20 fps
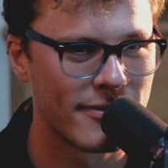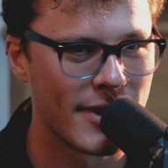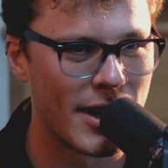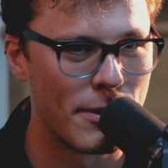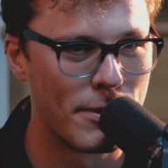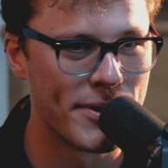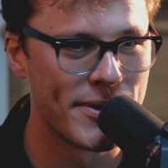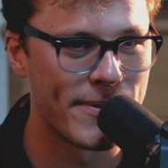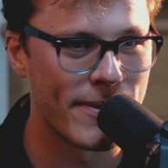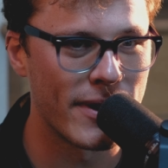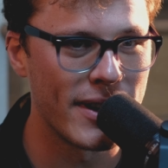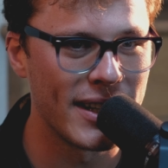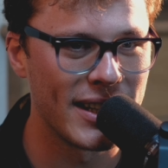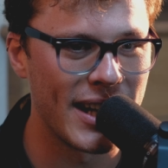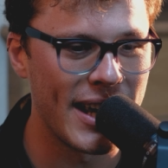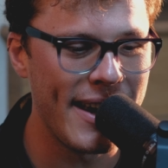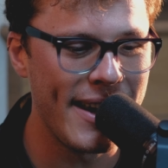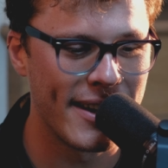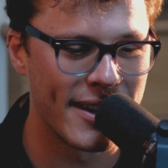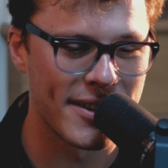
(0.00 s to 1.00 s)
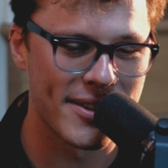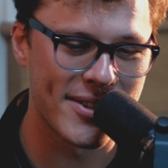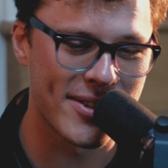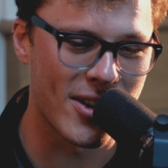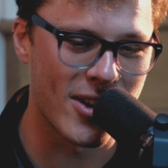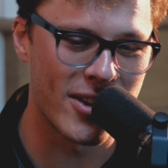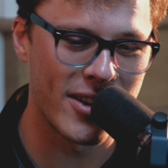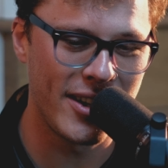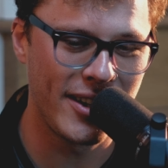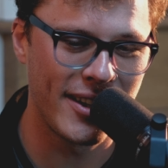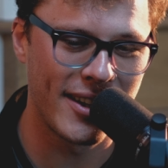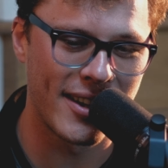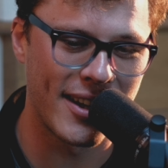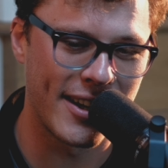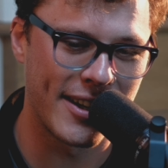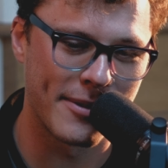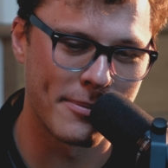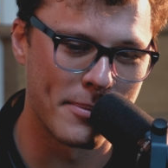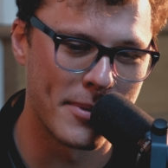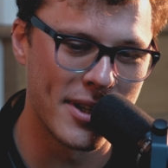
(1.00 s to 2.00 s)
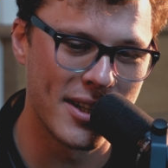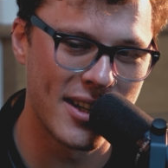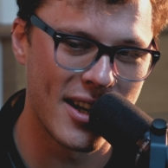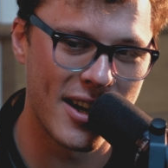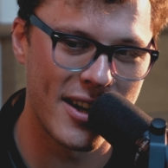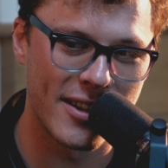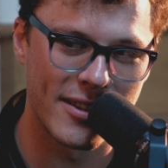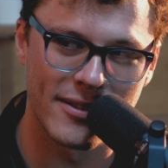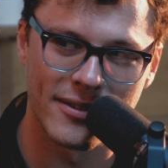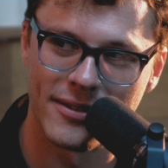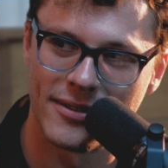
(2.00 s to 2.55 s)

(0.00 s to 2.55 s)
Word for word: It was very late. It started at like midnight.